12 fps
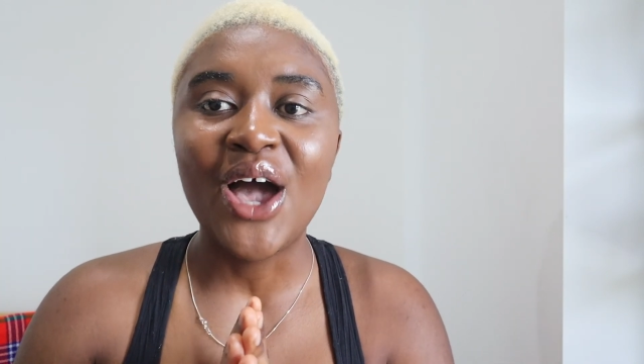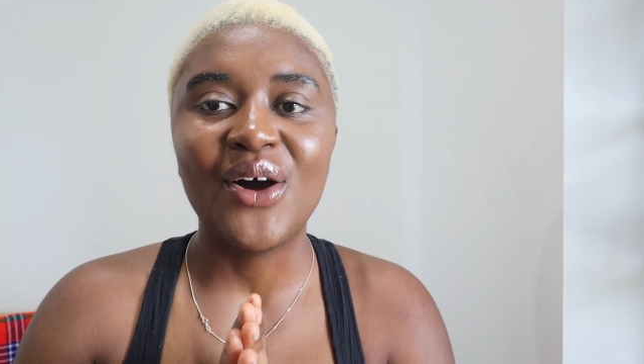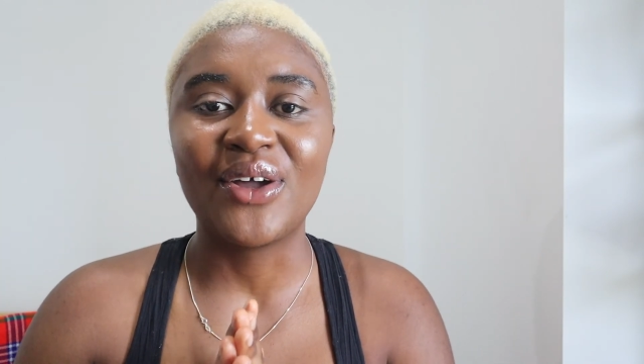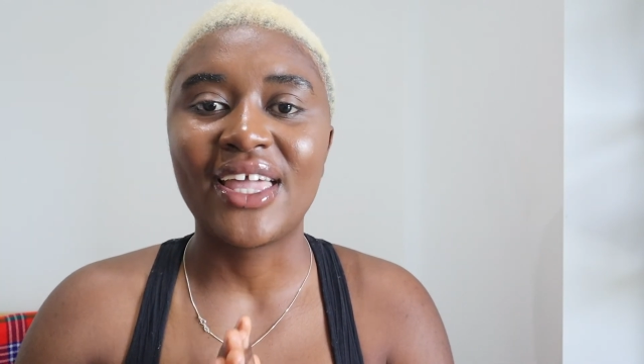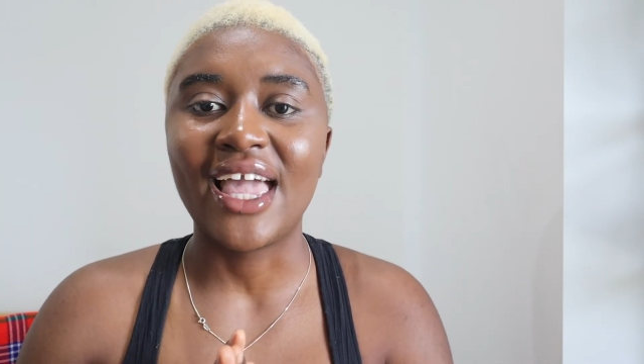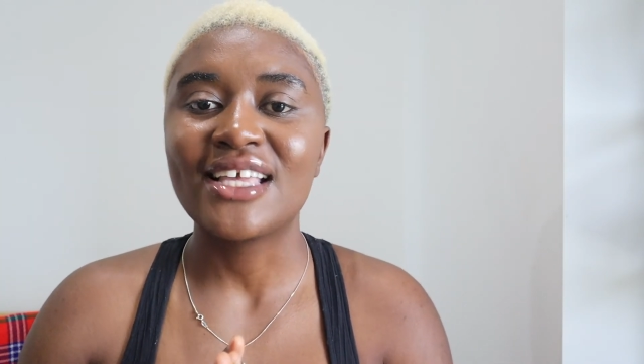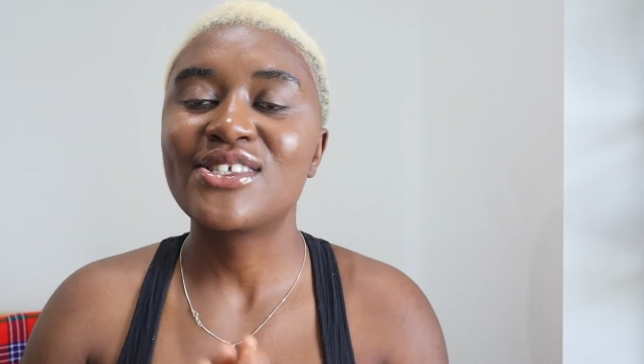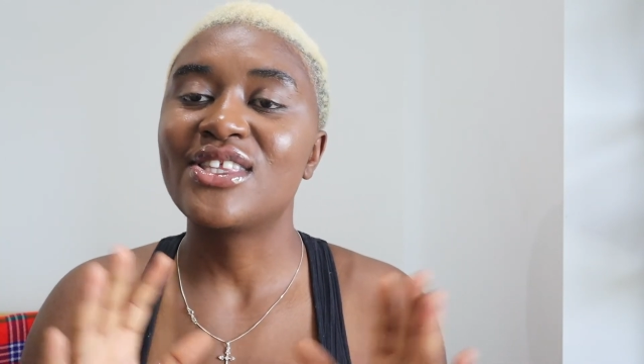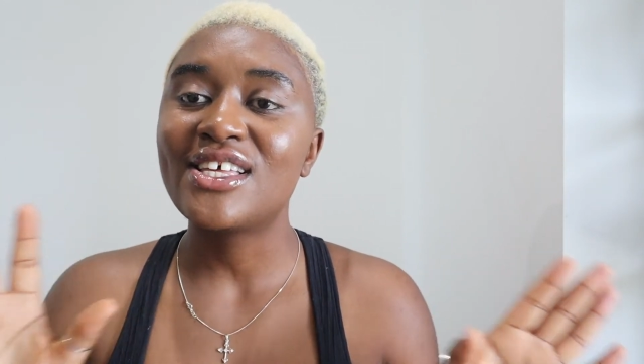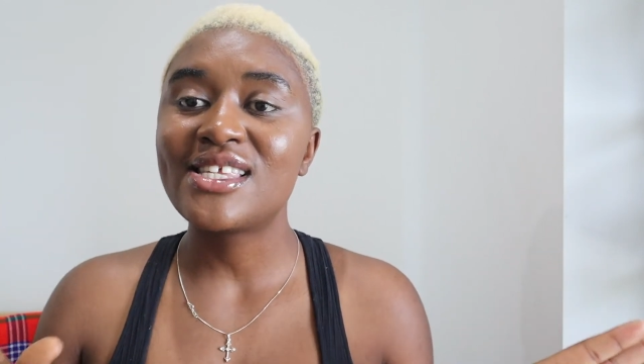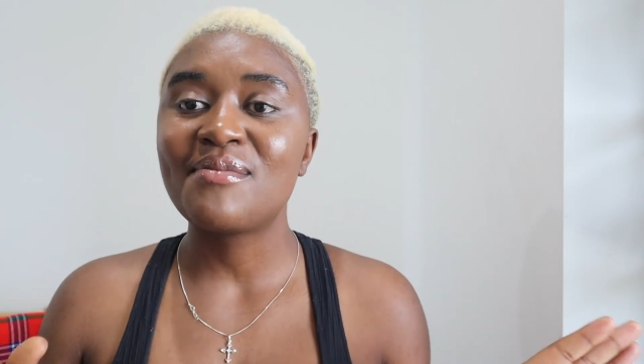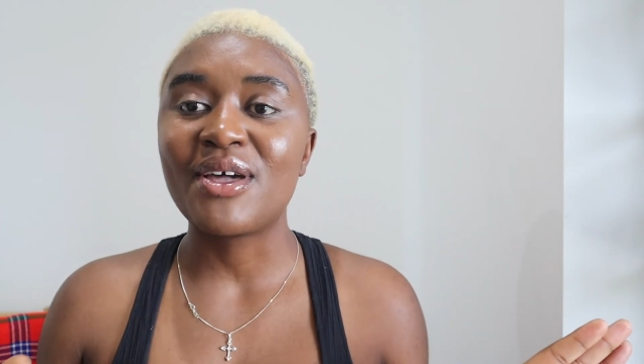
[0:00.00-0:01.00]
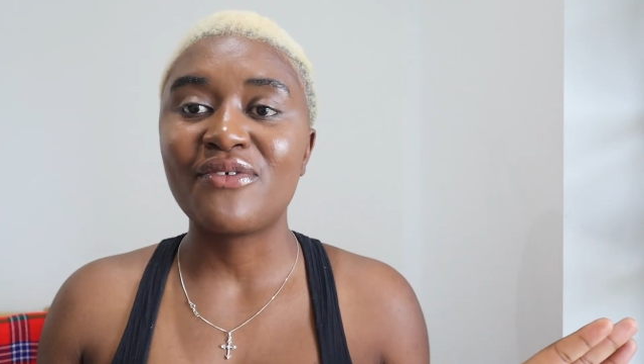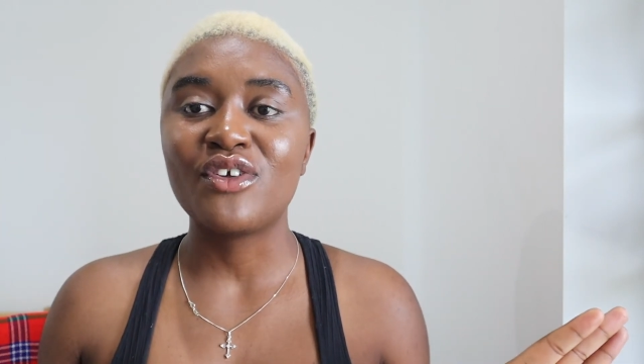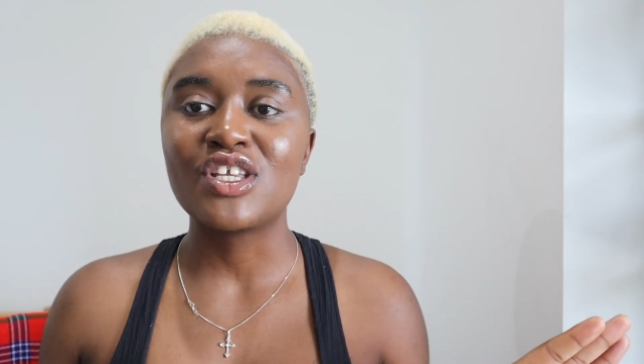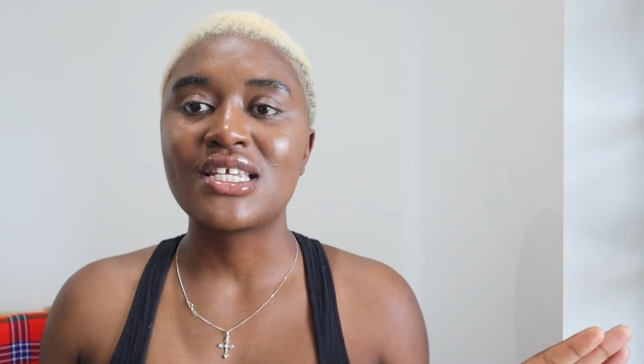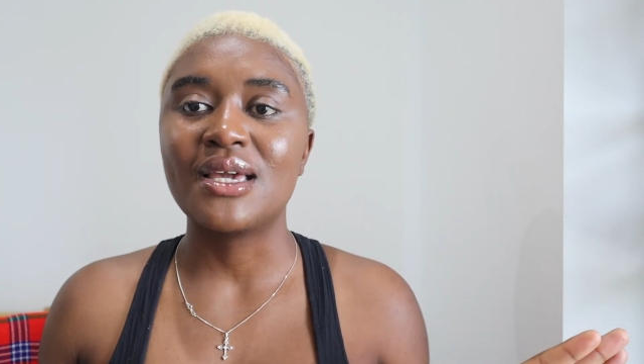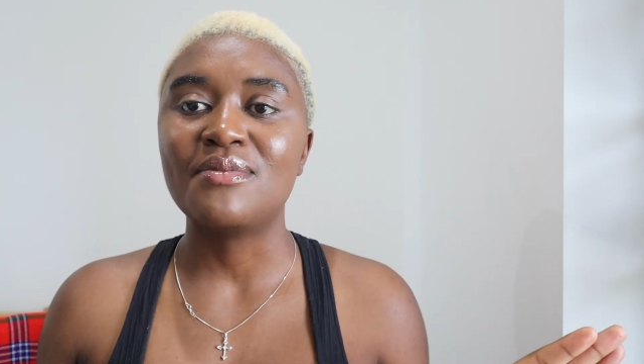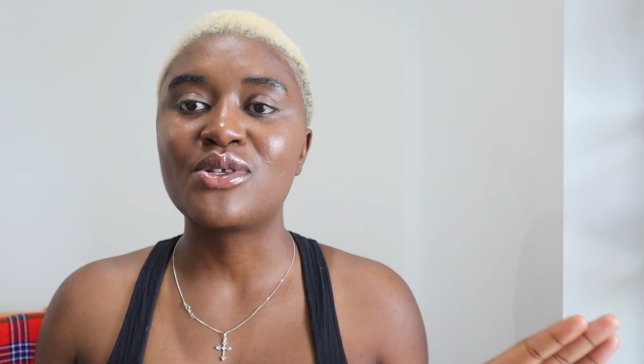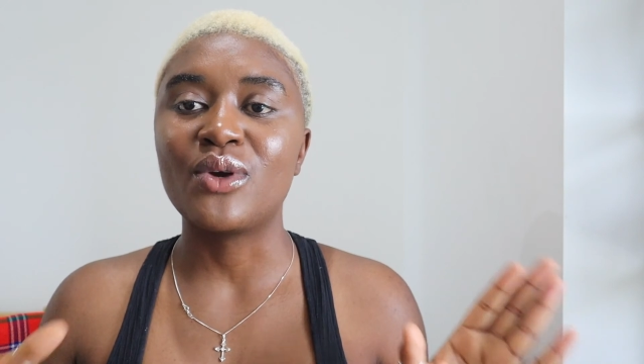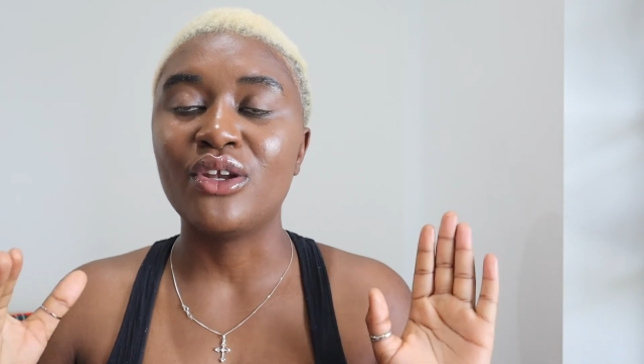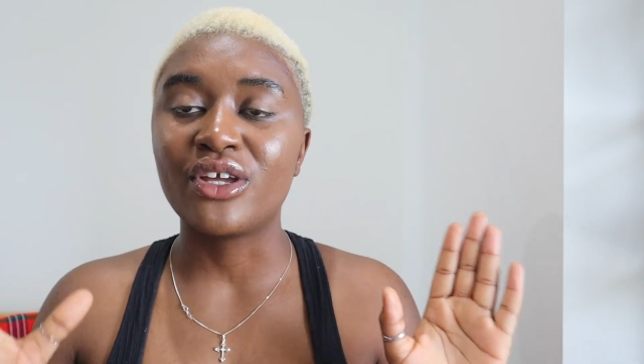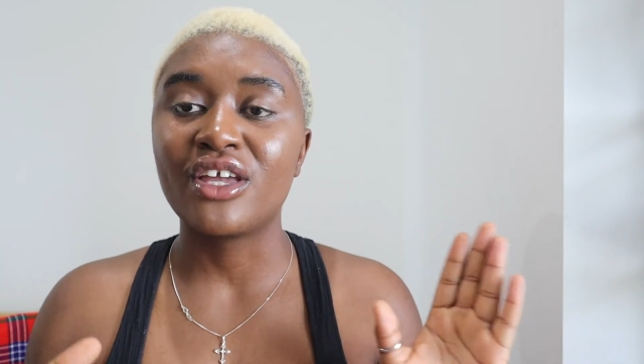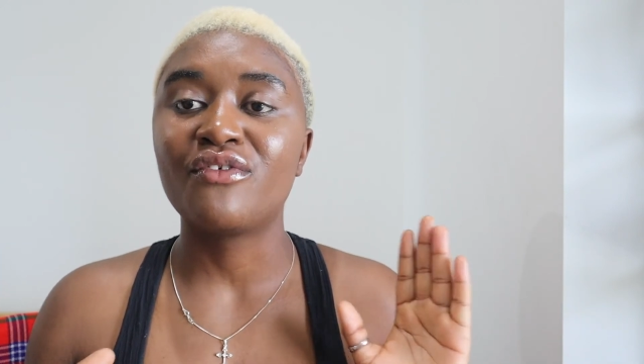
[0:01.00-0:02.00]
Okay, so those are my few tips
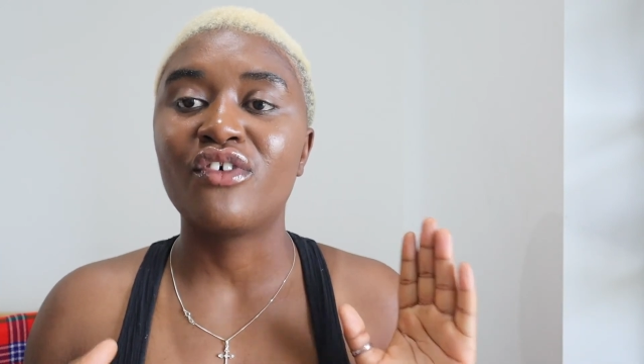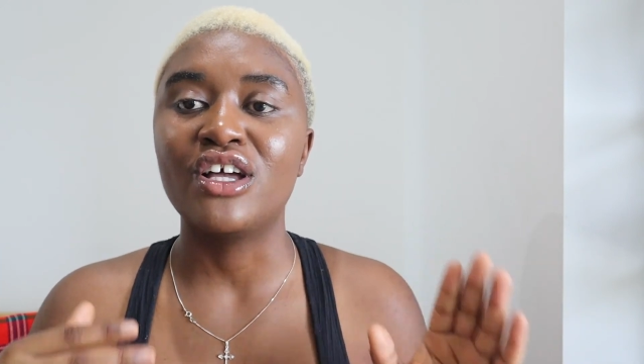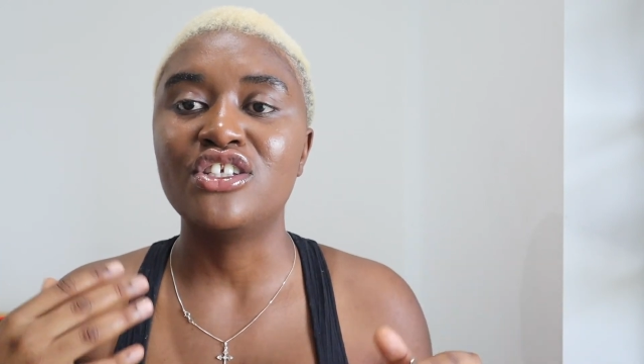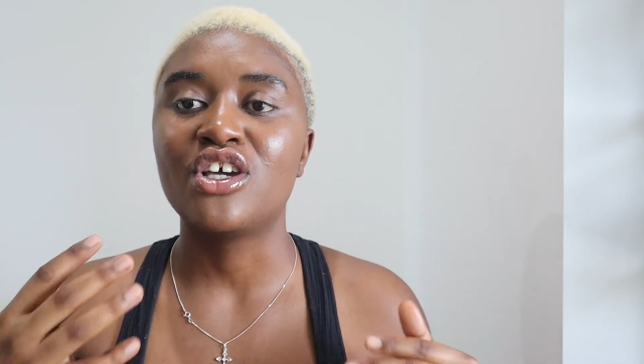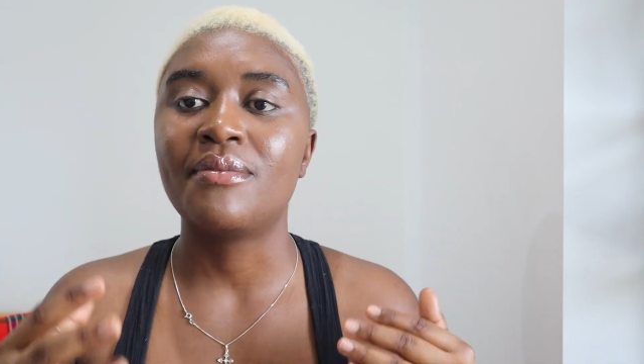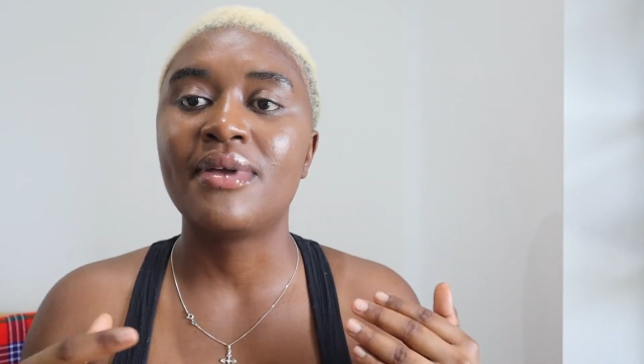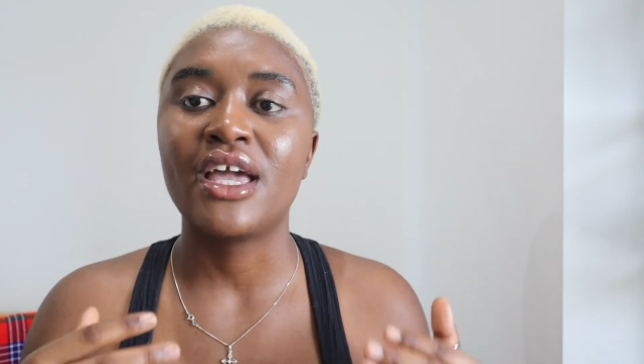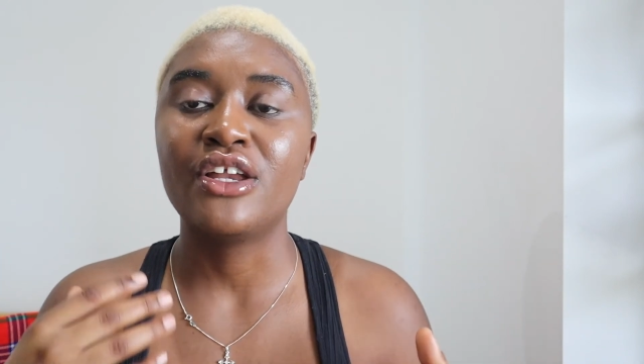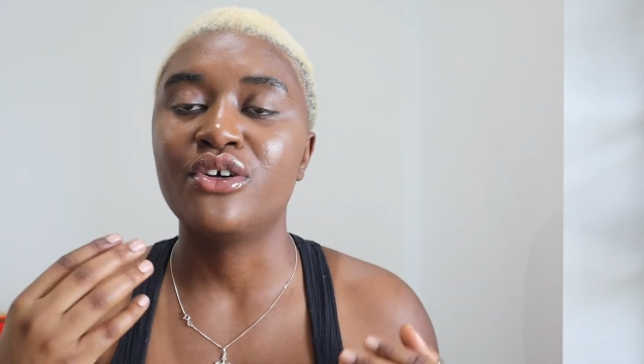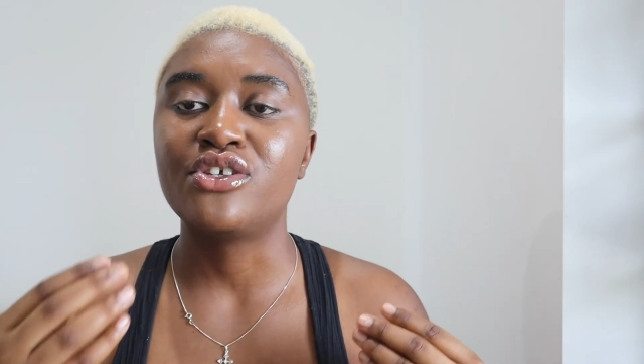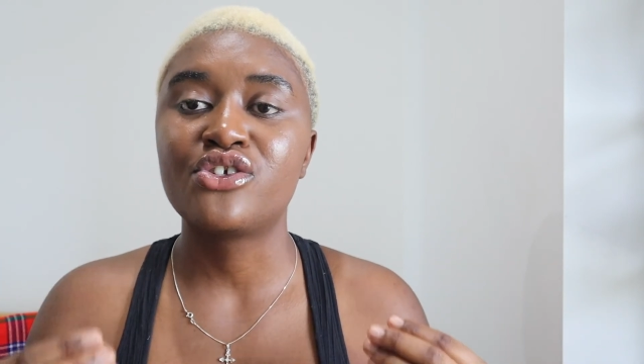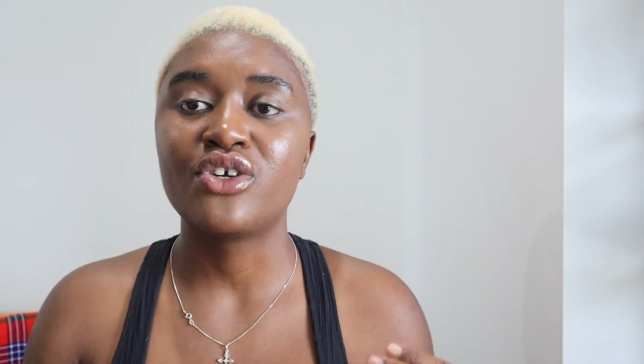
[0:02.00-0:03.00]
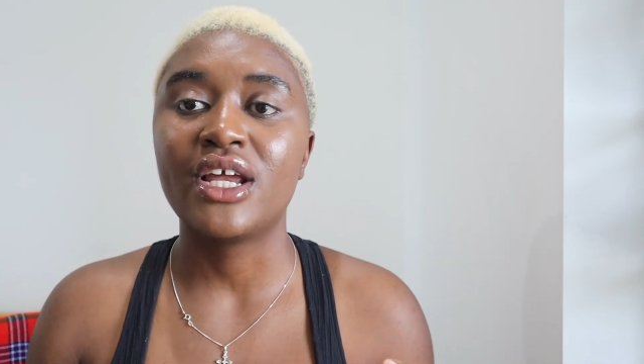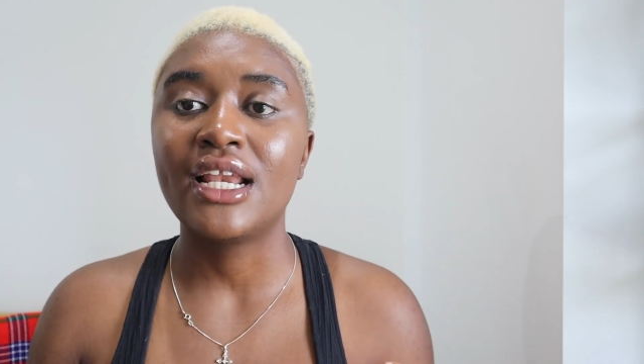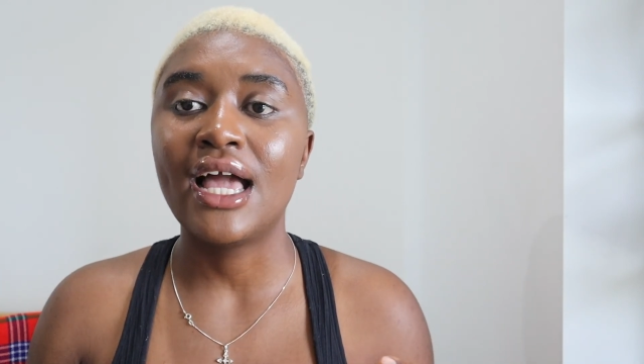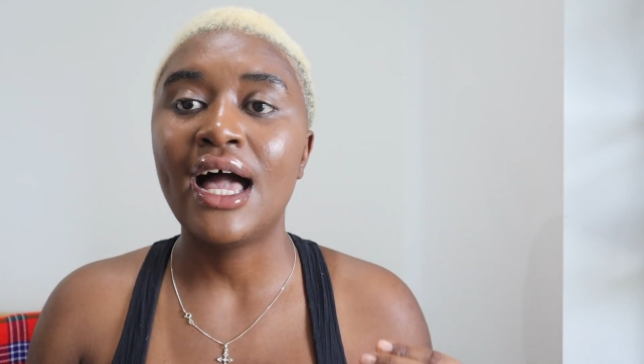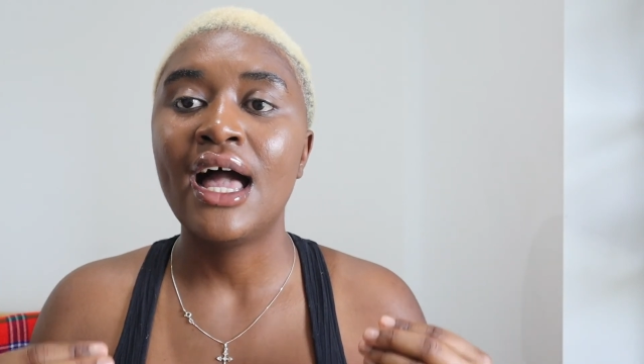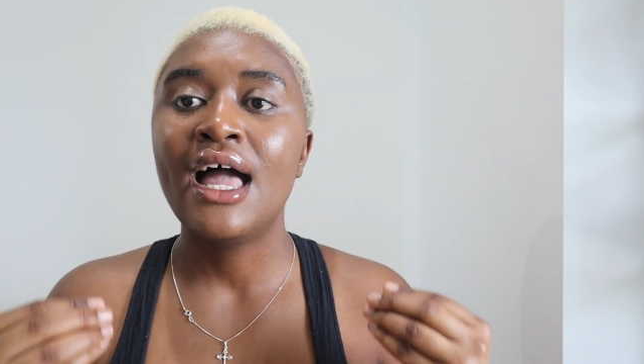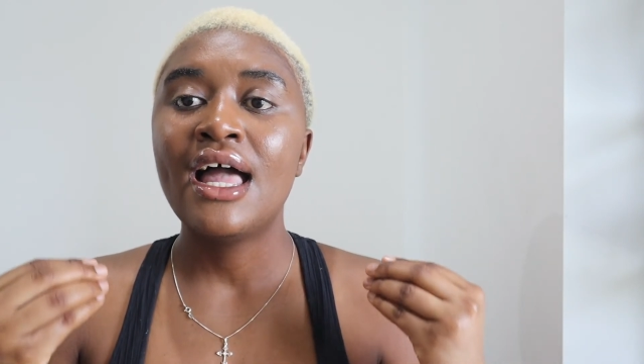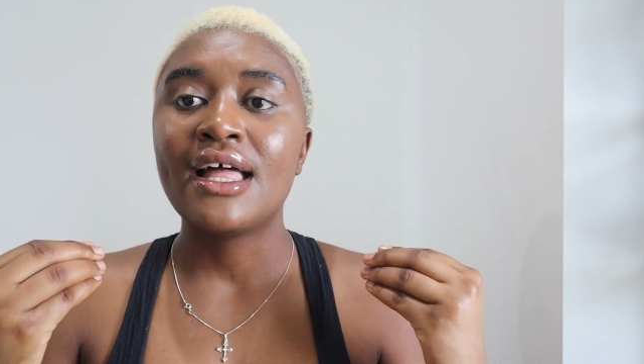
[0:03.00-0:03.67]
when looking for a job here in Australia.